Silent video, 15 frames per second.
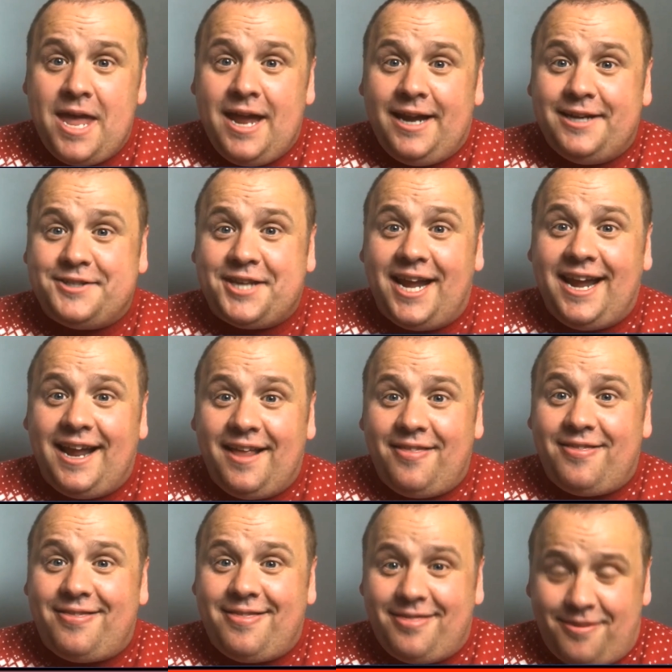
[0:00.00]
You see,
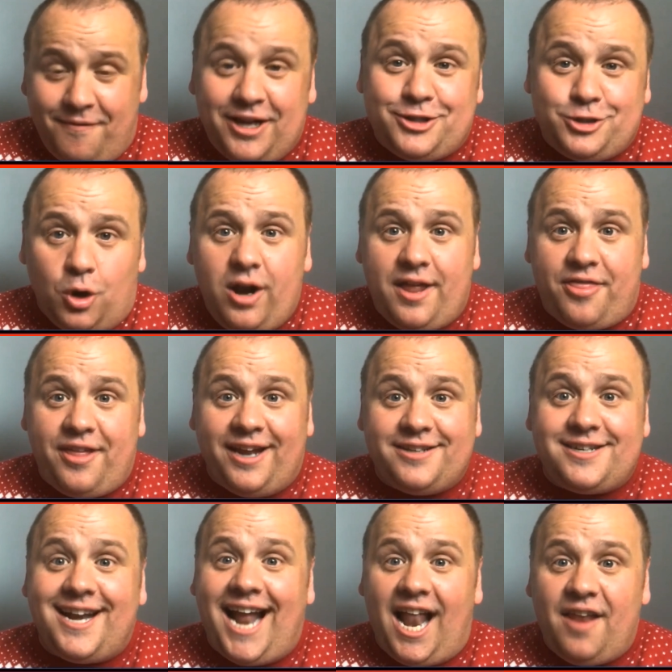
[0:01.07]
the Victoria
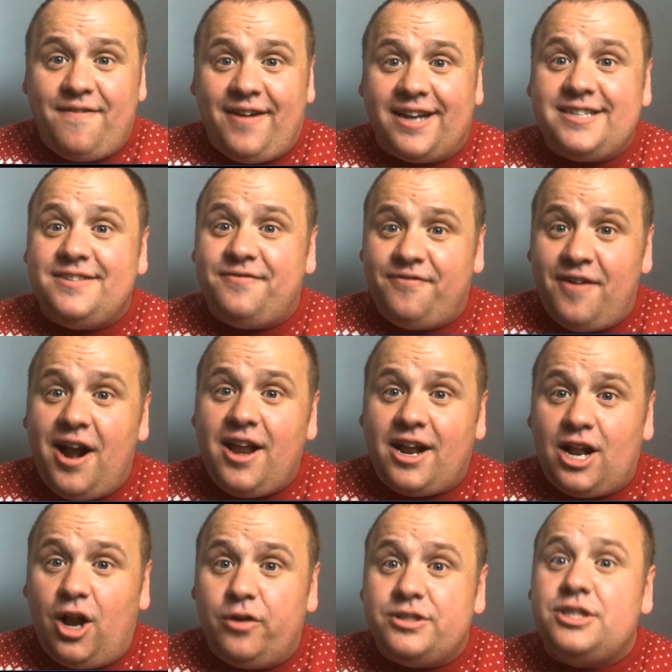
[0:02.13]
Theatre in Halifax is very
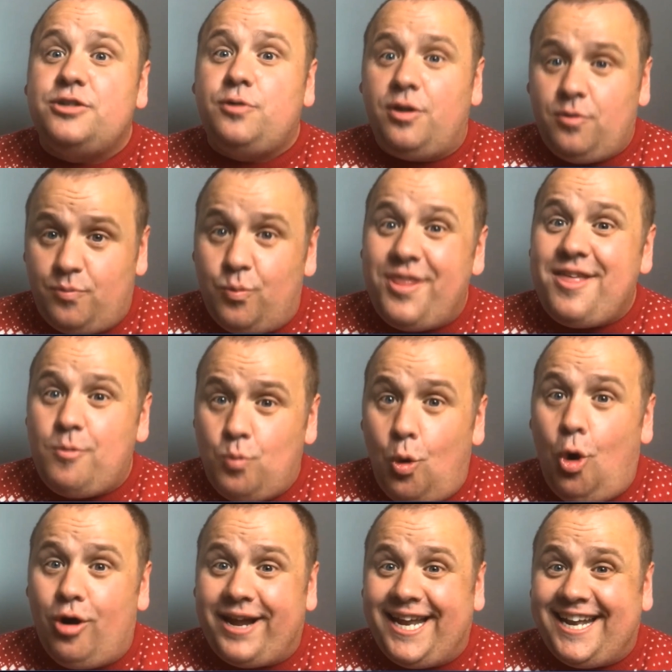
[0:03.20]
close. It's within
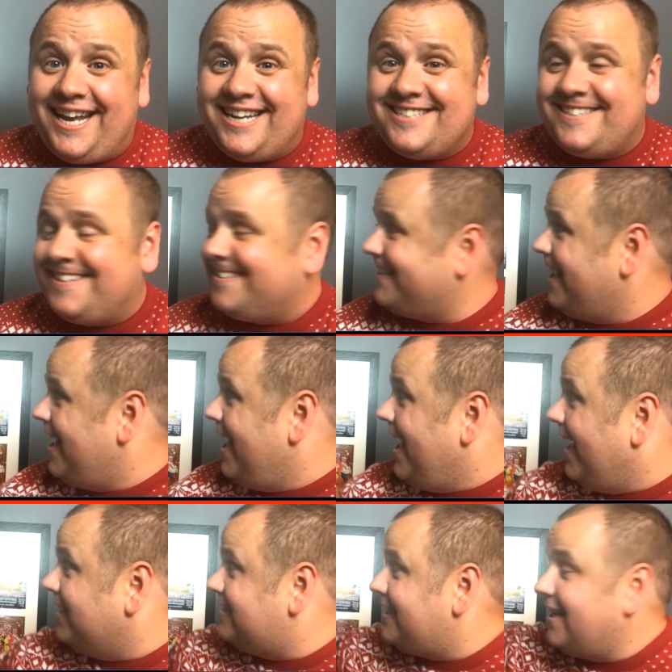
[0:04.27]
walking distance.
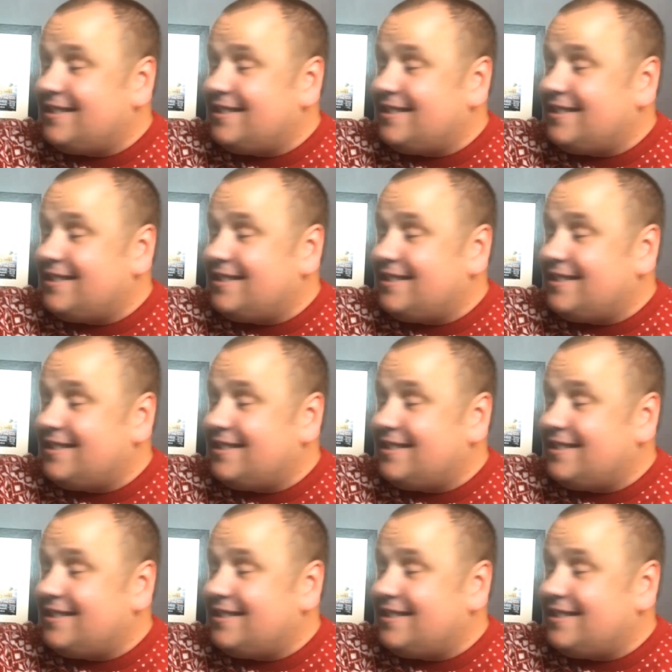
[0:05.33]
And see, I